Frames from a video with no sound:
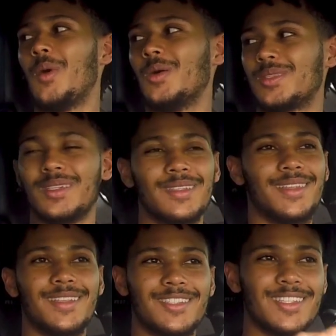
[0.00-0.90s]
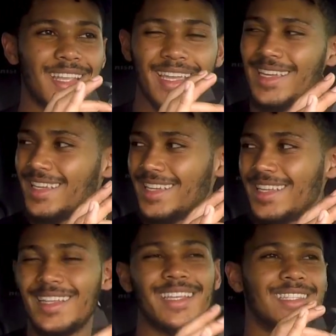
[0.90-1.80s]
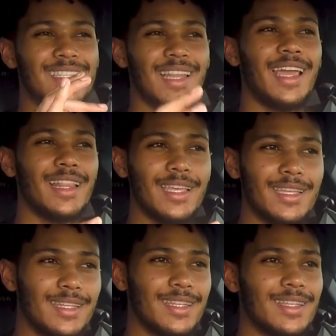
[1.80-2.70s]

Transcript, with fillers: almost in a sense, just yeah. like like slightly